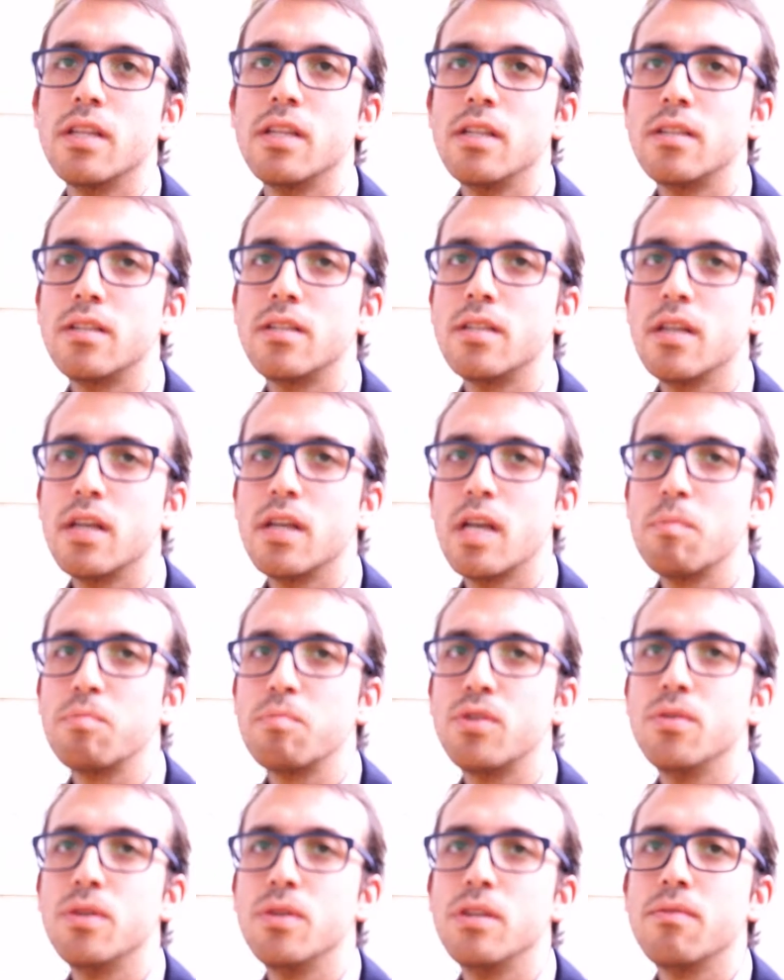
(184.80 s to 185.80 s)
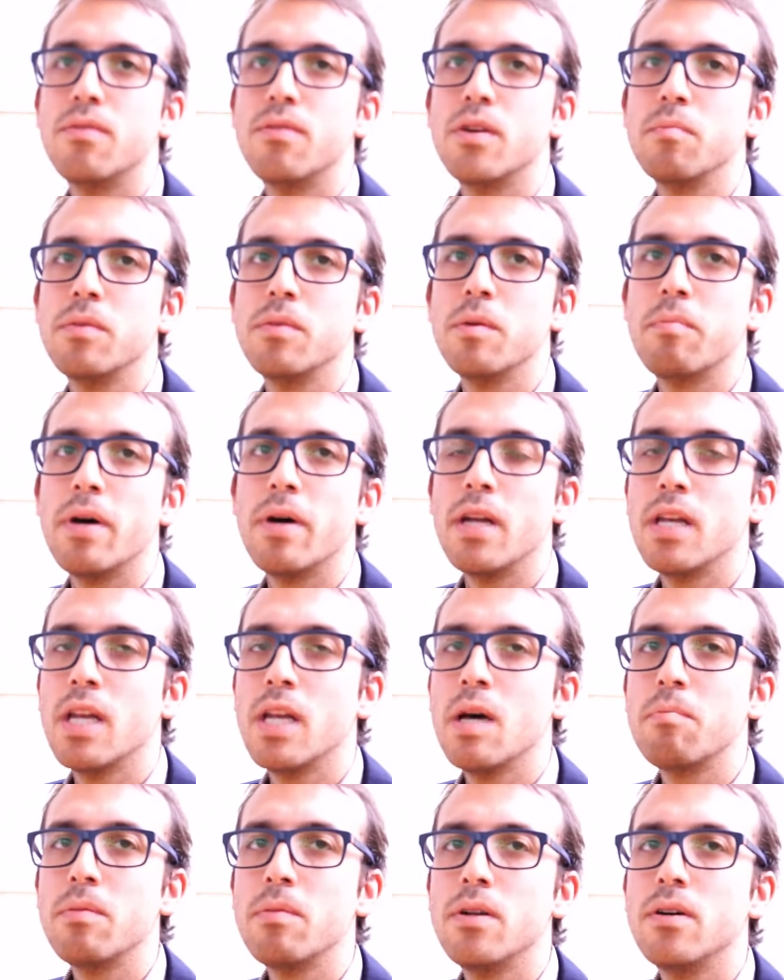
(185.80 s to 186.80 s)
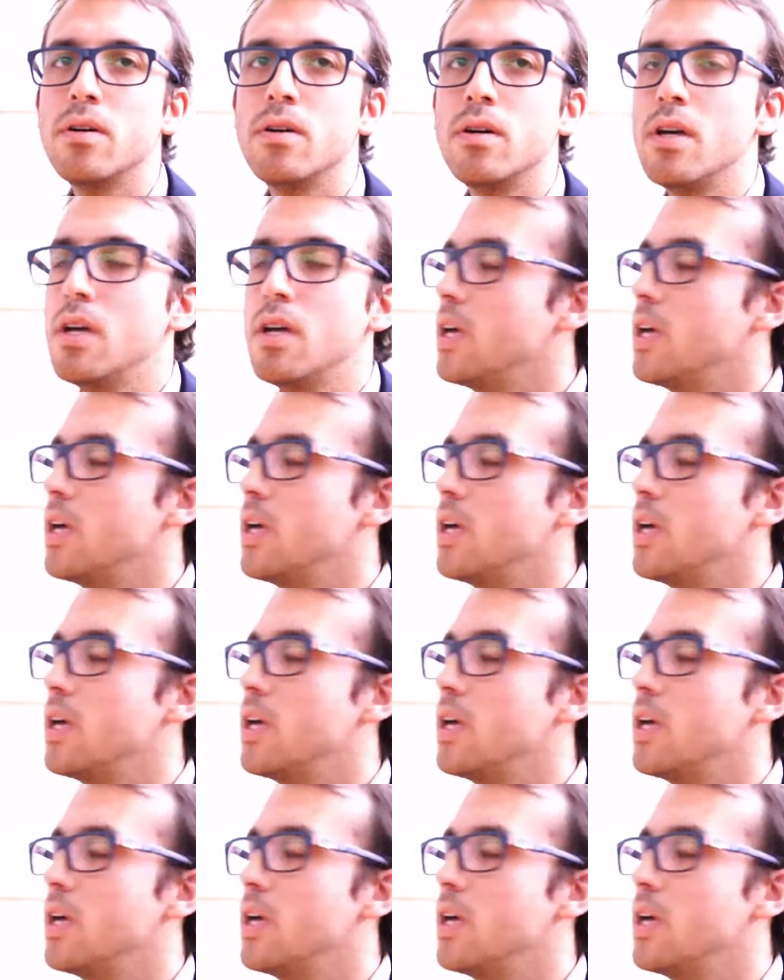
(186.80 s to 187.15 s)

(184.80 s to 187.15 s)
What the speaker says: that it's capturing from the parent app node,